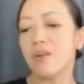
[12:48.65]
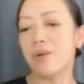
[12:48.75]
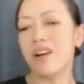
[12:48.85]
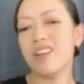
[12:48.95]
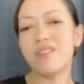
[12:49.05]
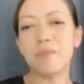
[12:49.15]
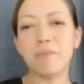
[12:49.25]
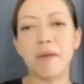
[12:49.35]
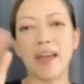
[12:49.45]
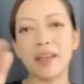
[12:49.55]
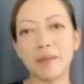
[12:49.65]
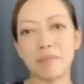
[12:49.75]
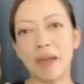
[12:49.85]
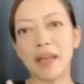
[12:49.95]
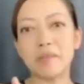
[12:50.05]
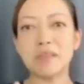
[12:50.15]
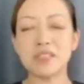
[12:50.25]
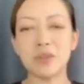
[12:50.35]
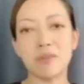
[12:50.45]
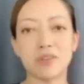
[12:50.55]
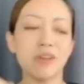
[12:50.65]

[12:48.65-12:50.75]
why are you petting me so much?